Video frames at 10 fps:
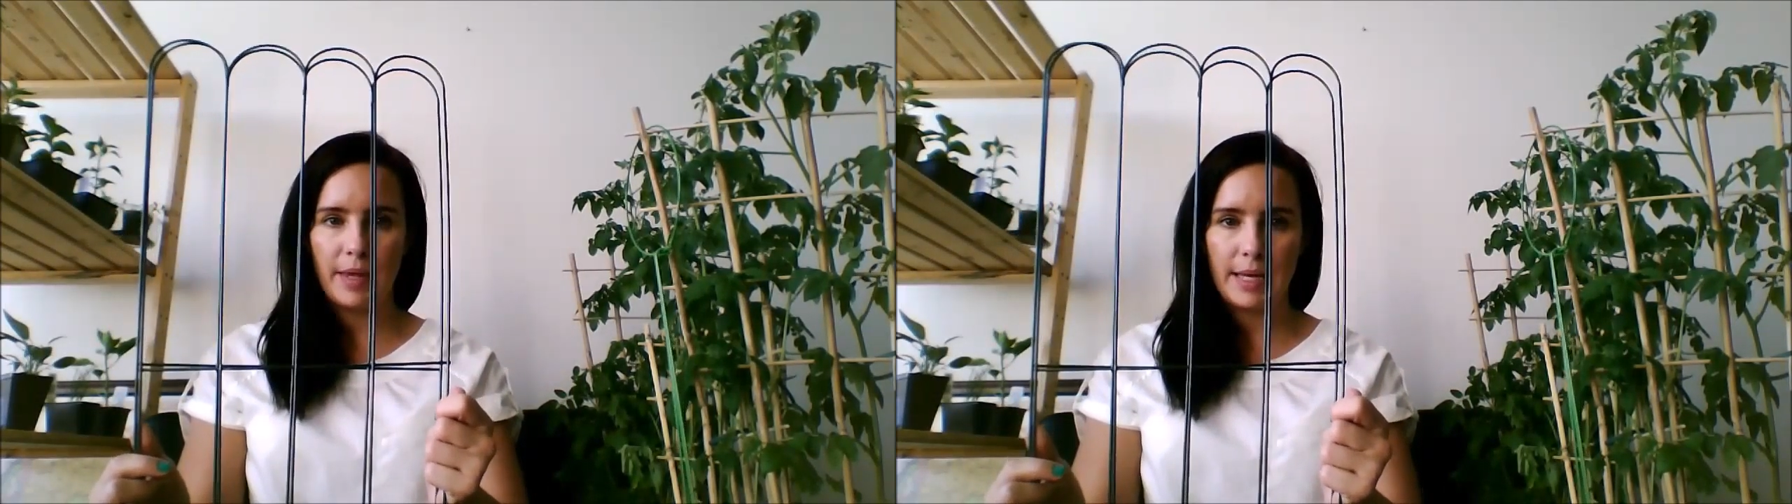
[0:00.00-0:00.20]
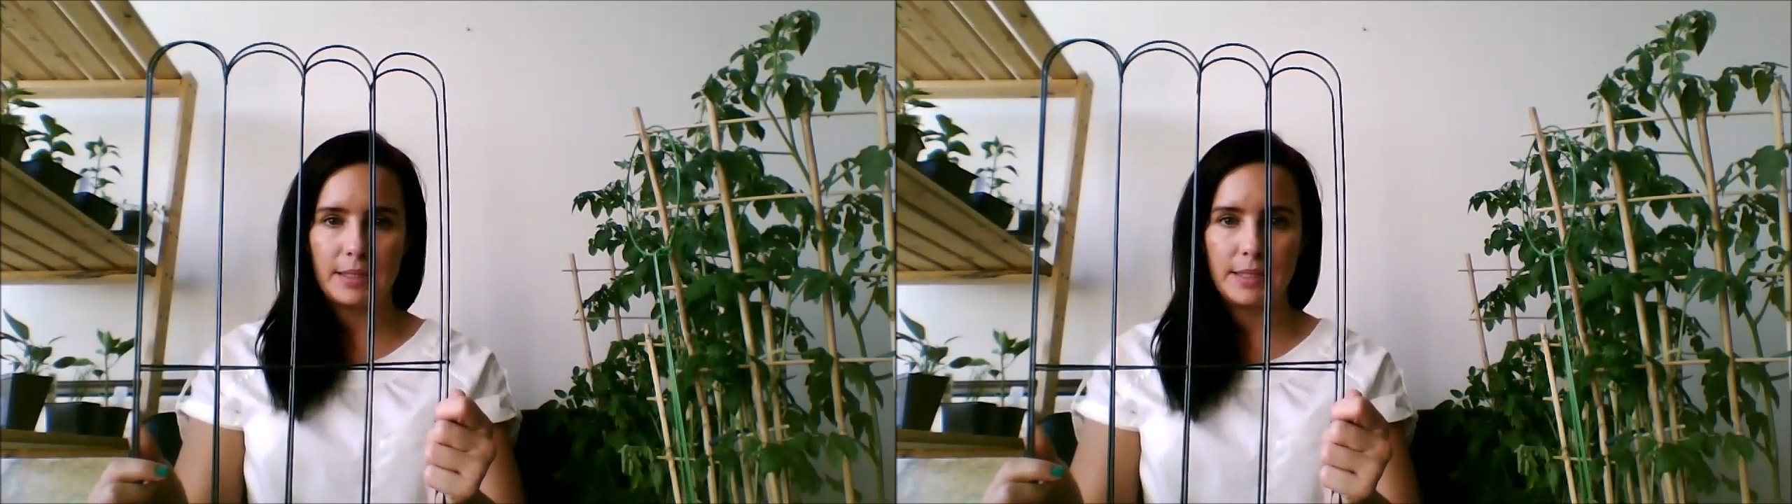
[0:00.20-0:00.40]

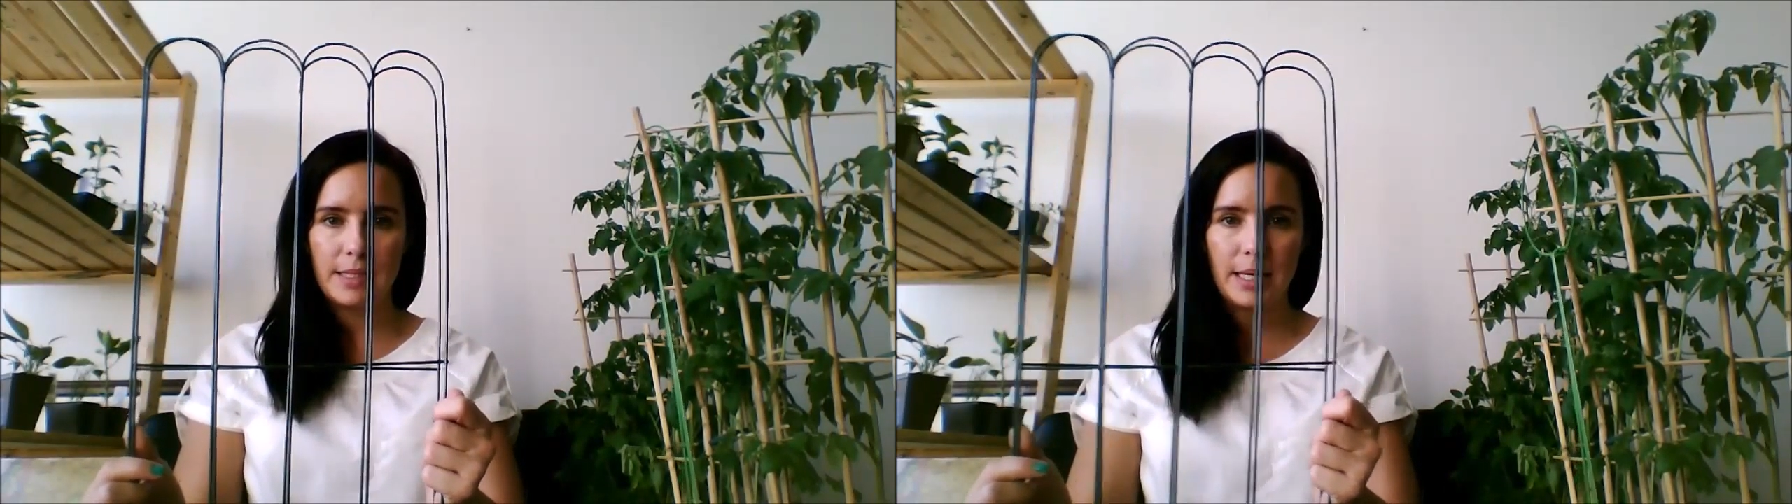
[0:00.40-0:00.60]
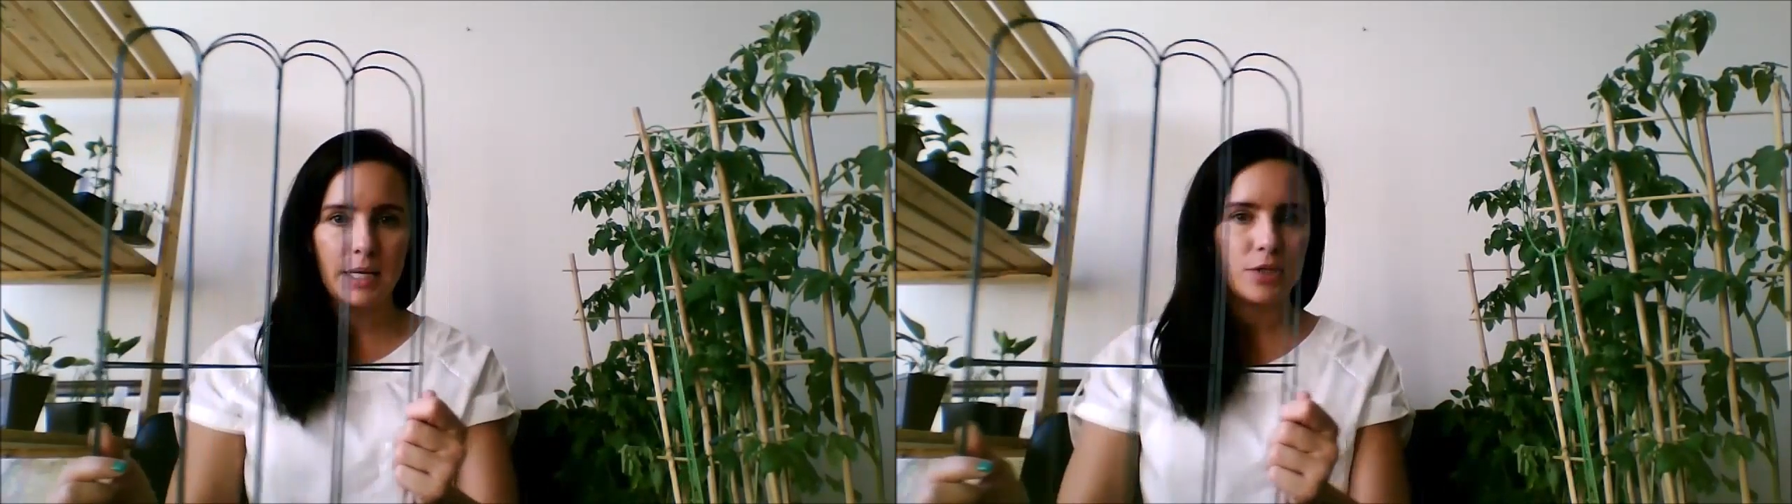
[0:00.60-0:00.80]
plant
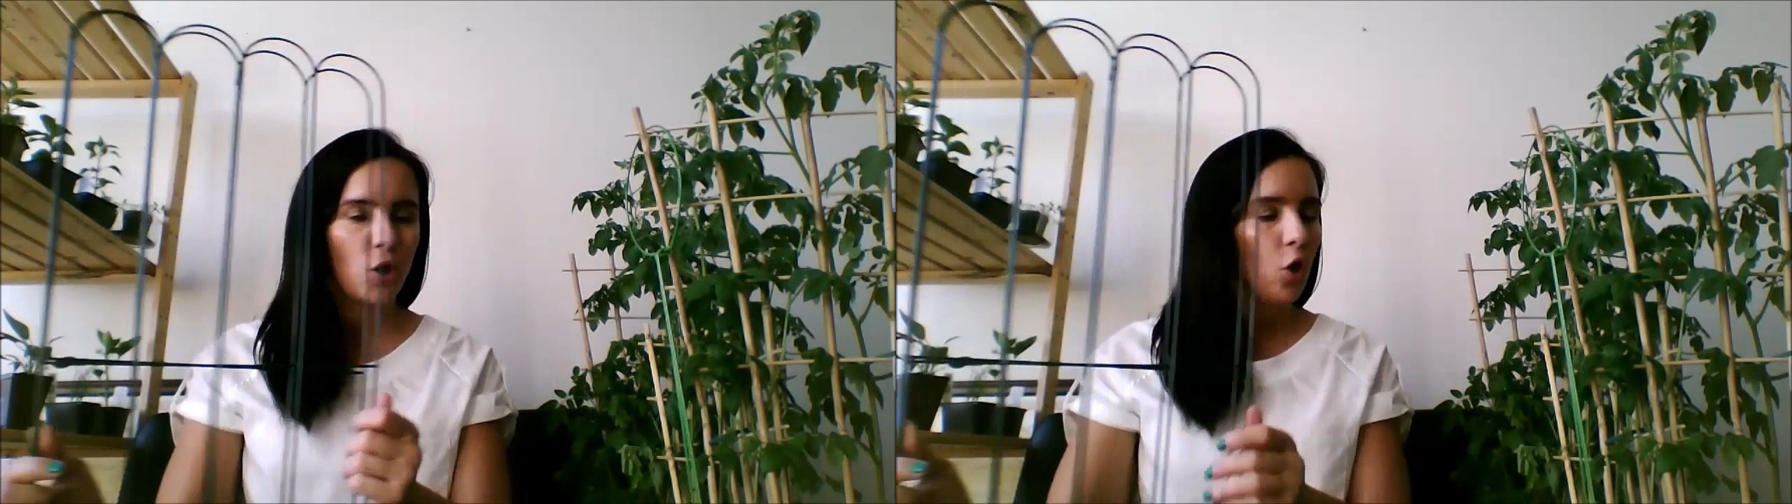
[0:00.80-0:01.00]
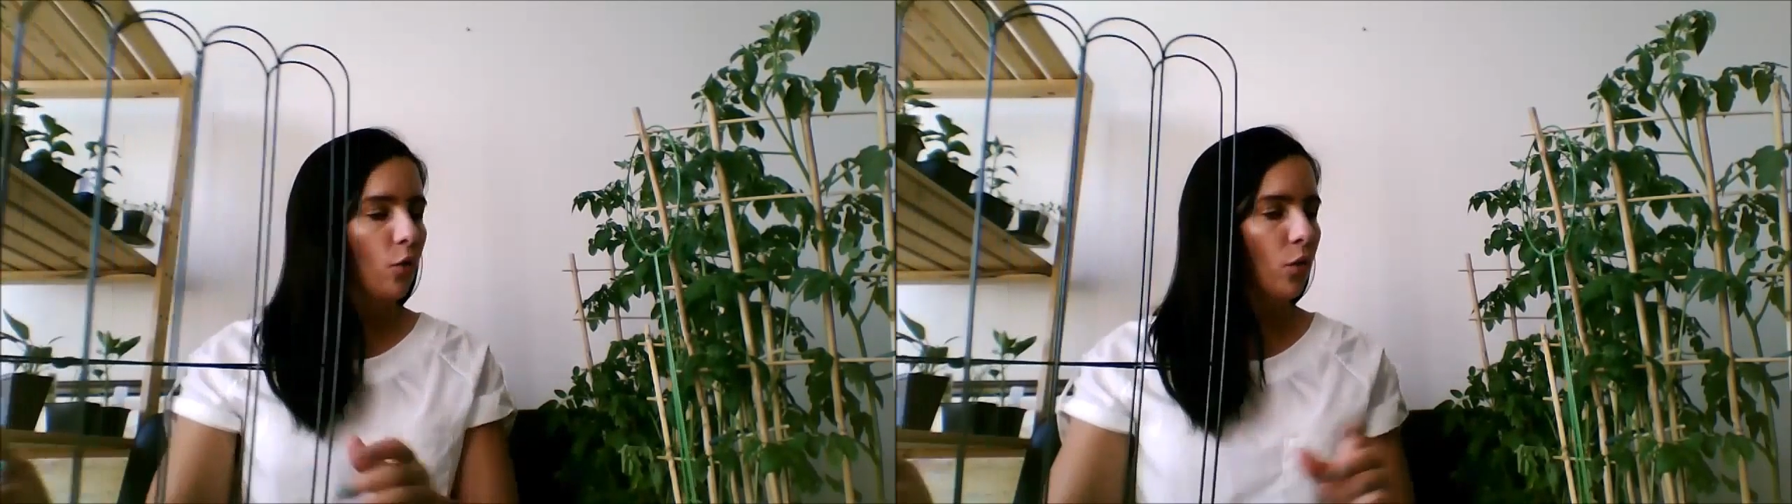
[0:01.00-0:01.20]
stakes
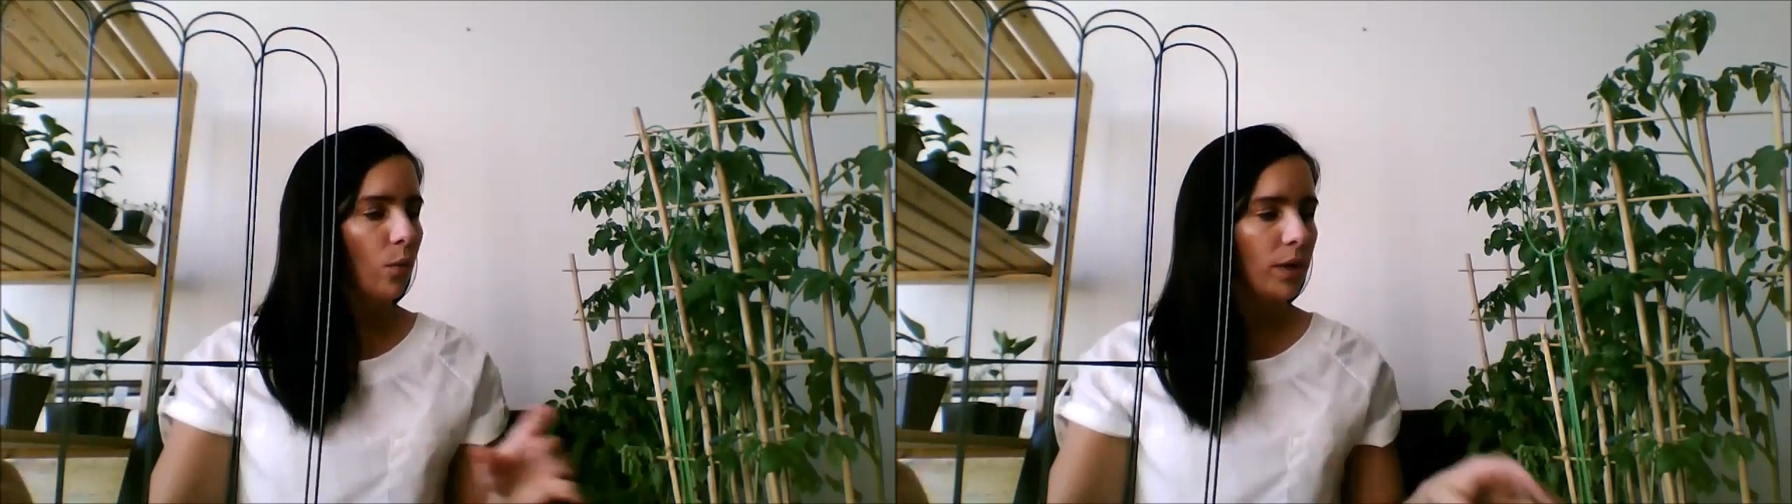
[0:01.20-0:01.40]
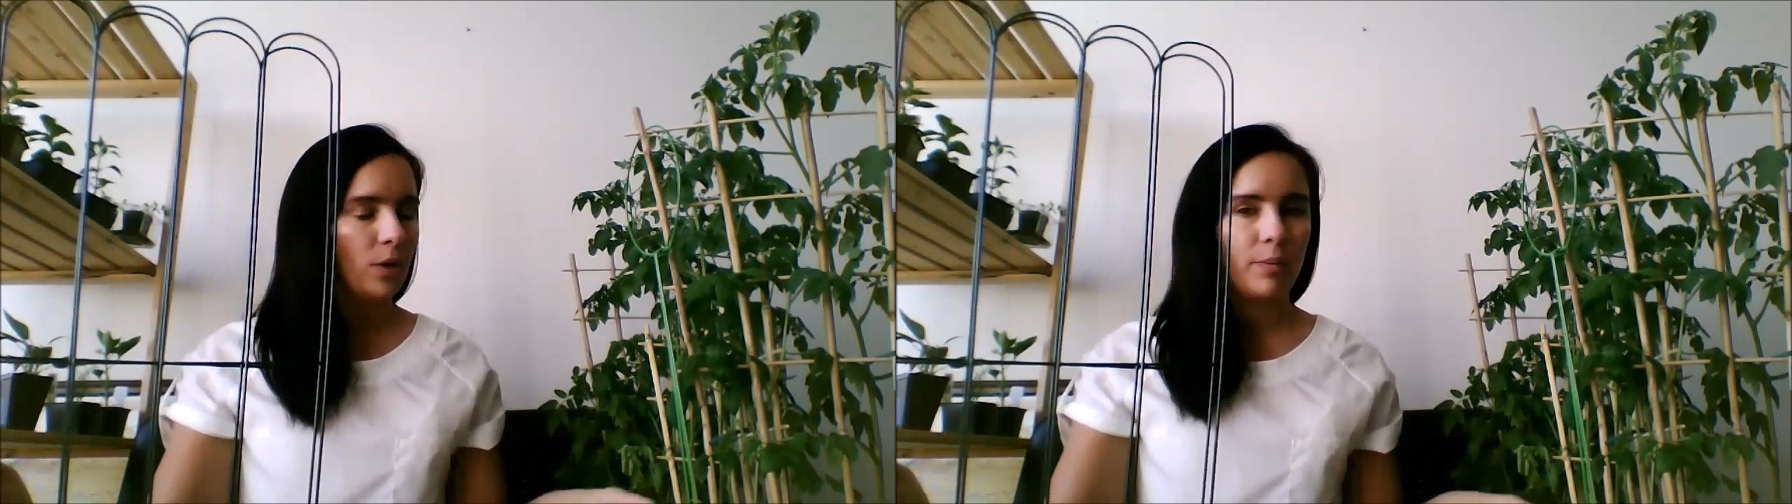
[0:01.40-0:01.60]

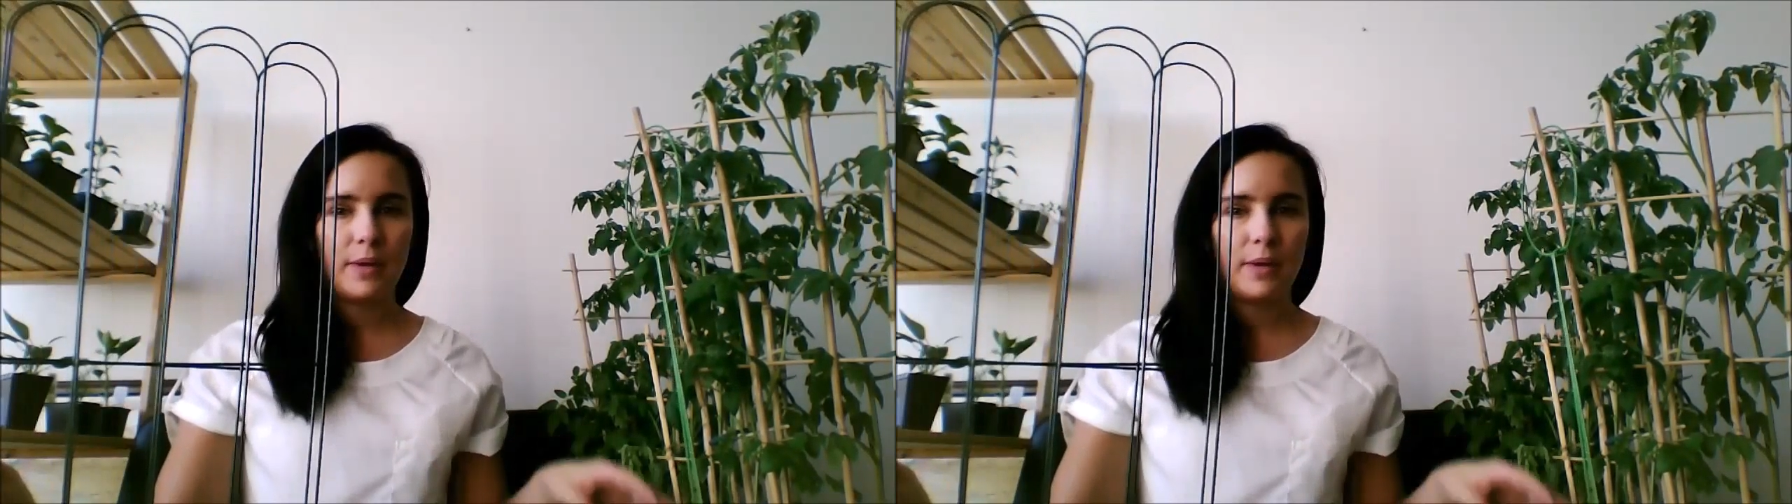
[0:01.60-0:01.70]
for when your